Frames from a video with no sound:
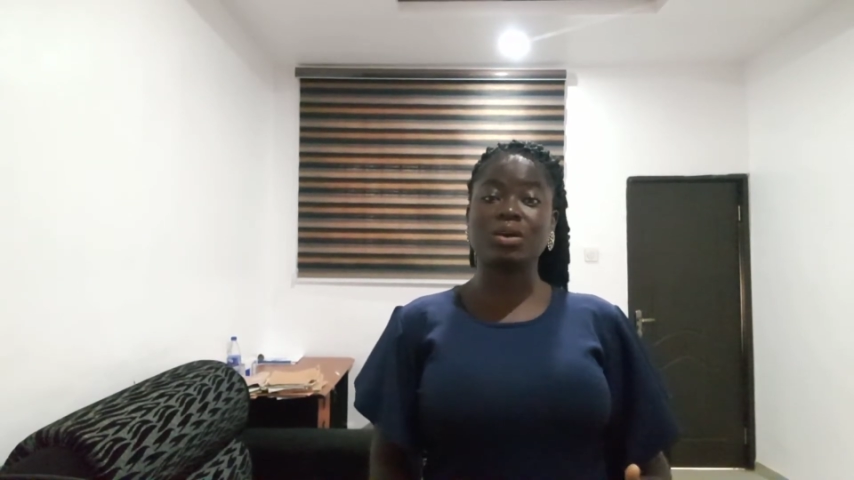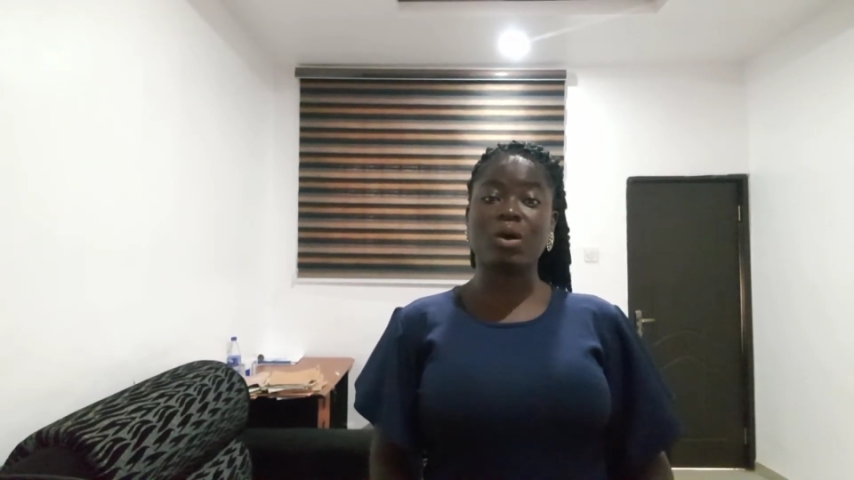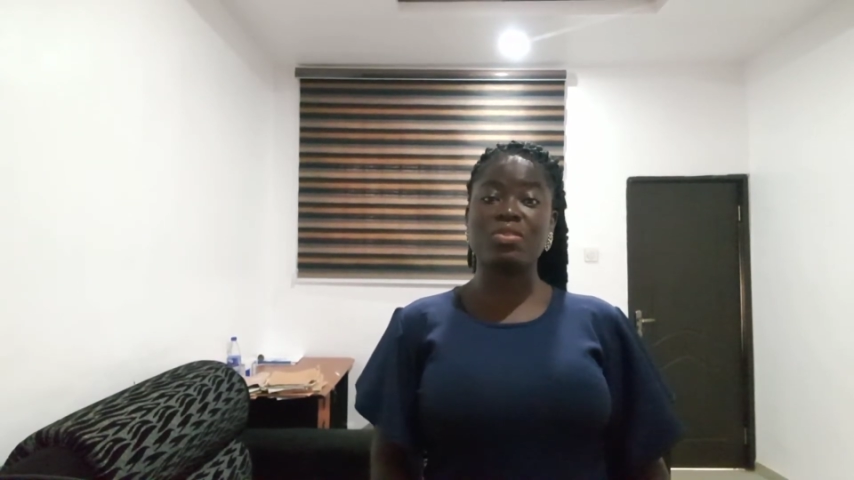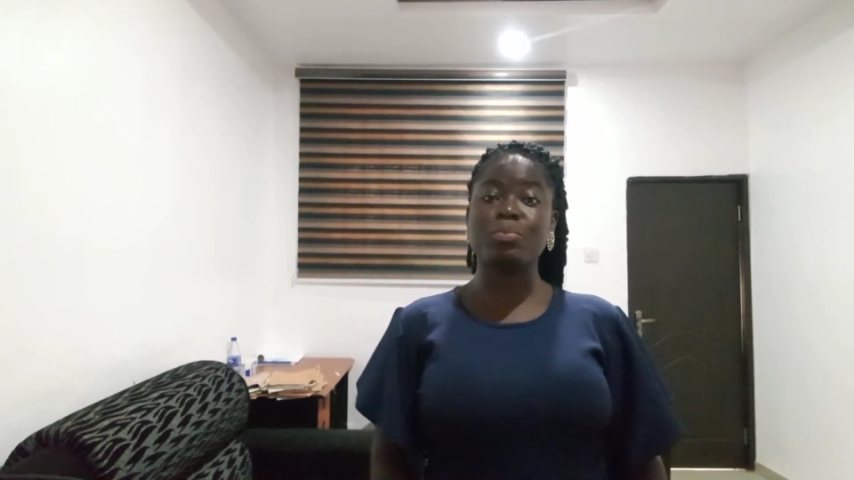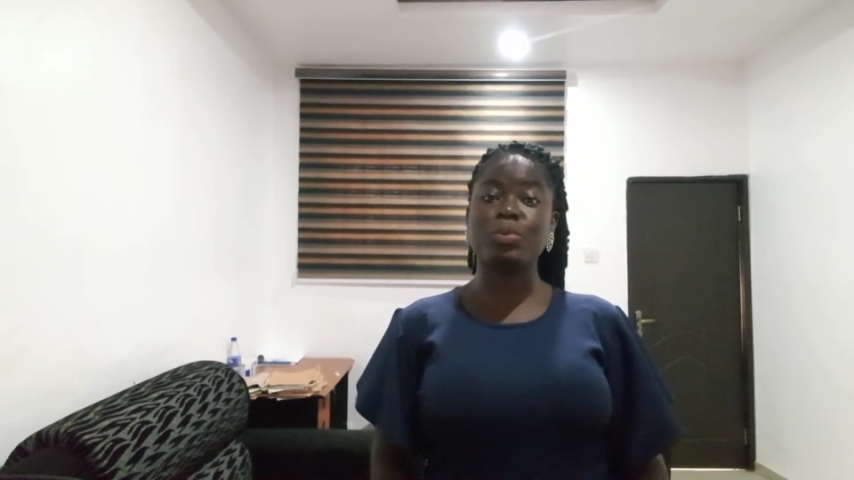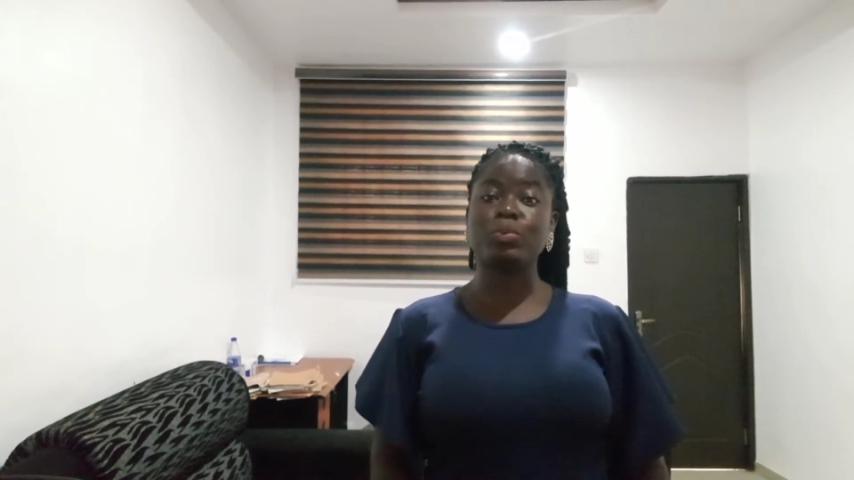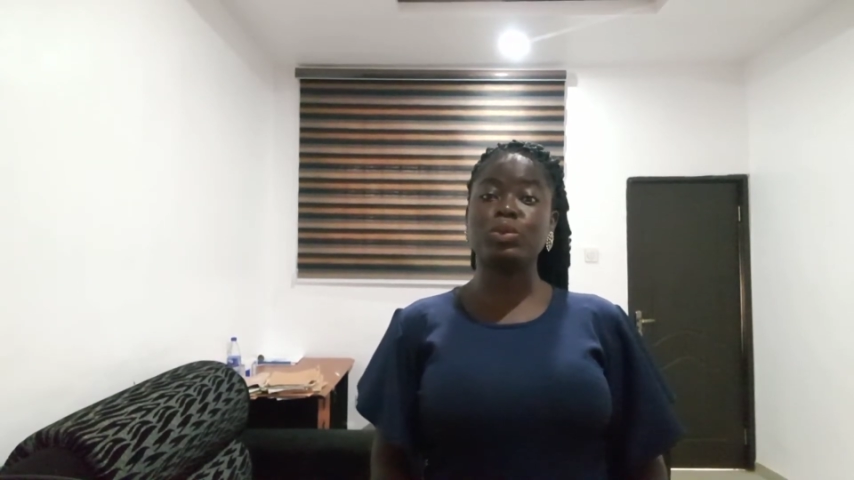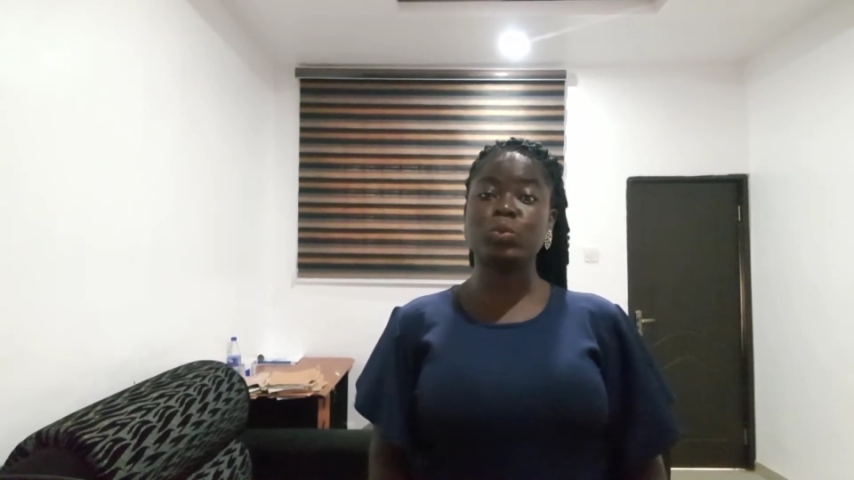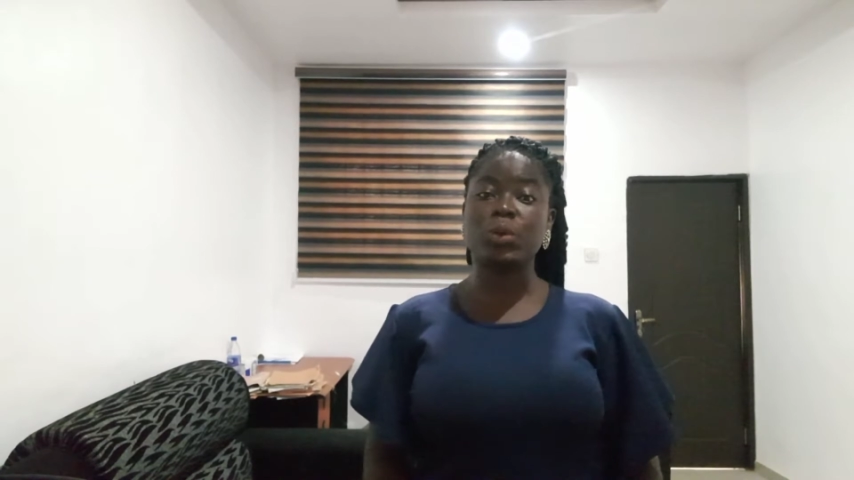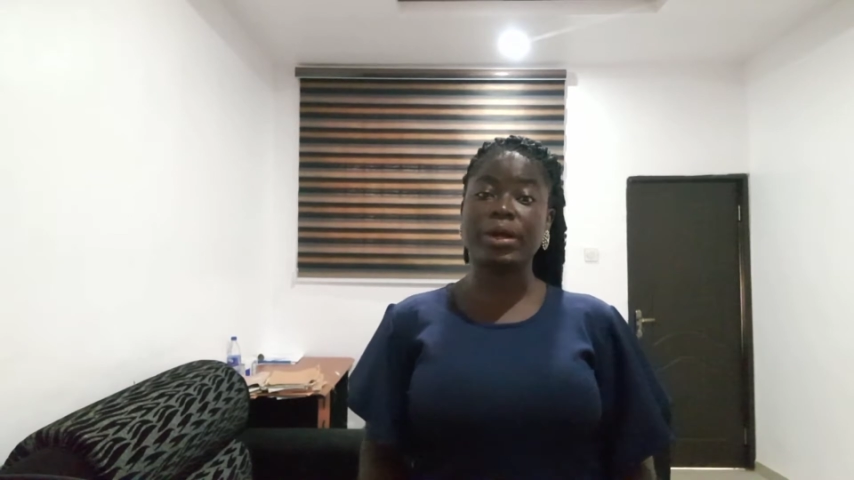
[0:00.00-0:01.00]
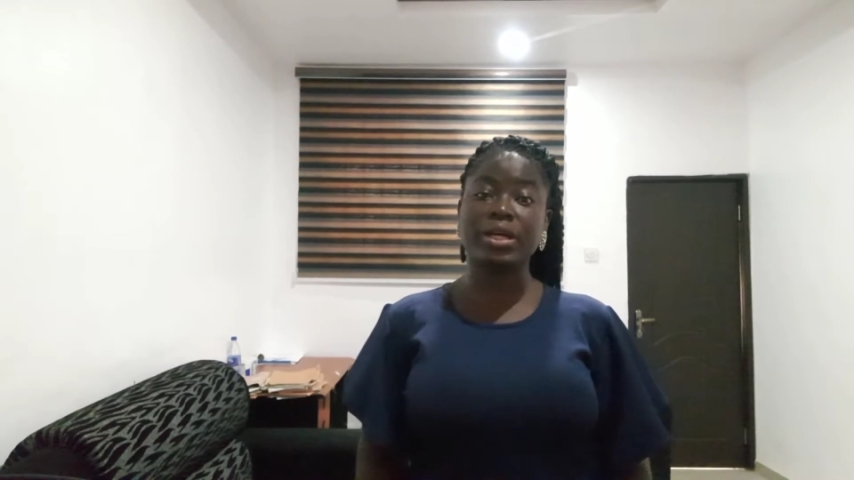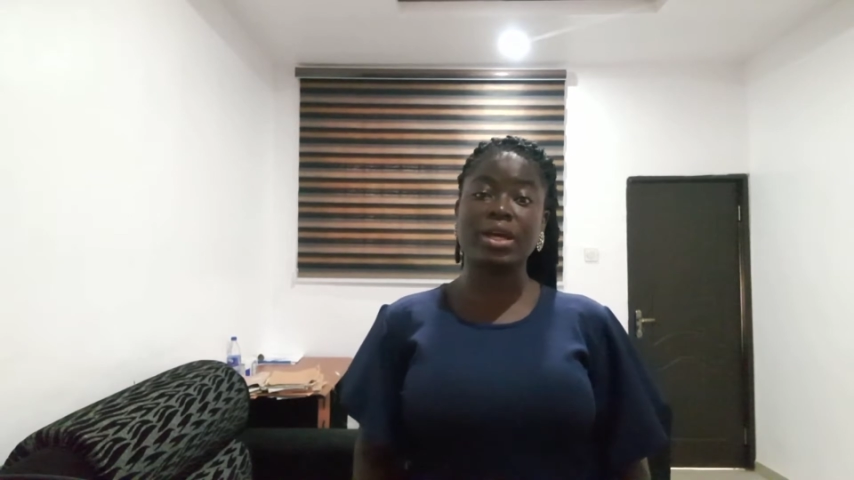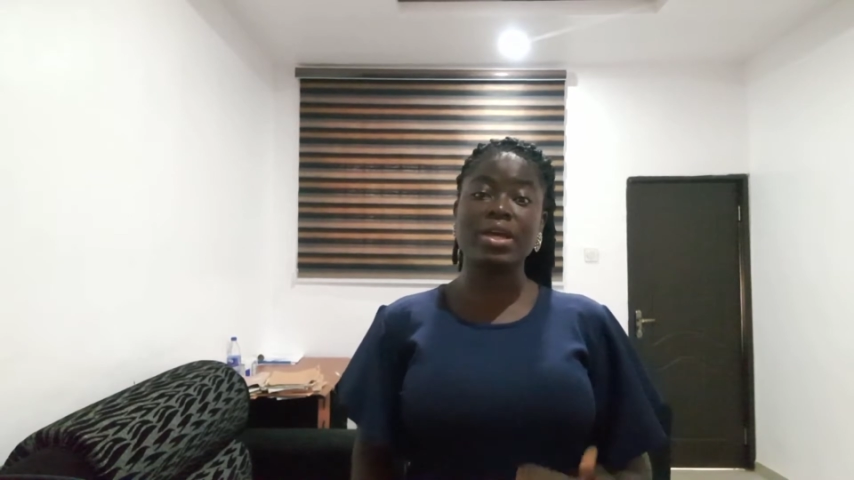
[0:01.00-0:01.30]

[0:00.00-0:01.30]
other people's work